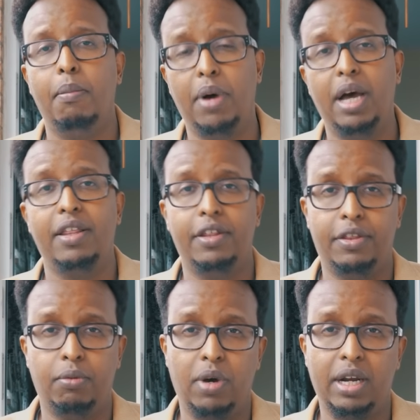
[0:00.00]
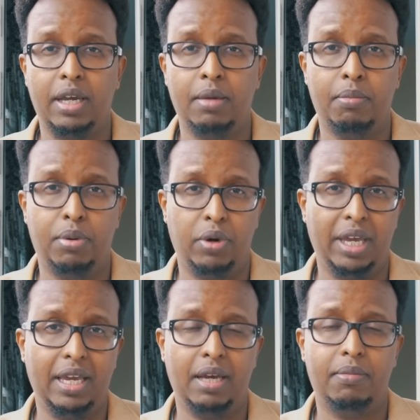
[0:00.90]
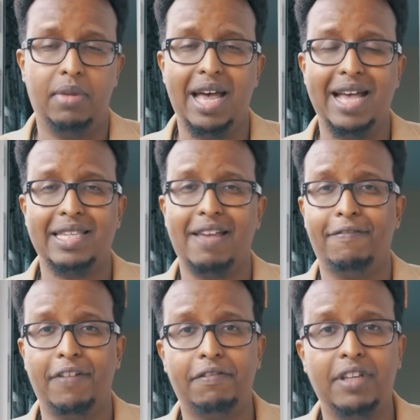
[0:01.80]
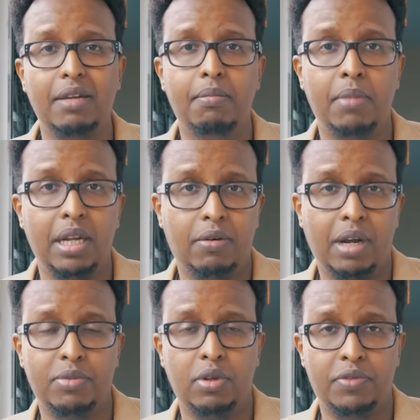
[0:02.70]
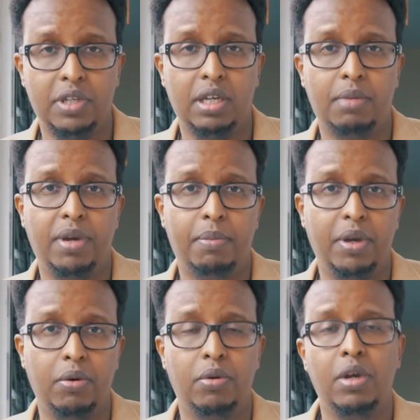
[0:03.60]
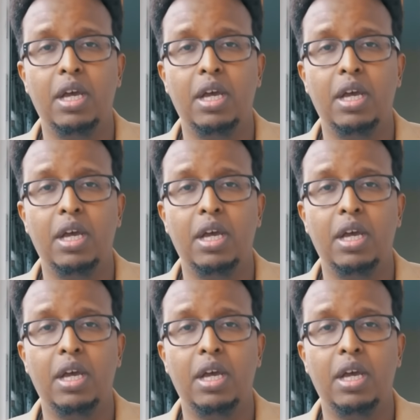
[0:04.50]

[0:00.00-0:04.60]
But the one I bought here has 15 milligrams of zinc per pill.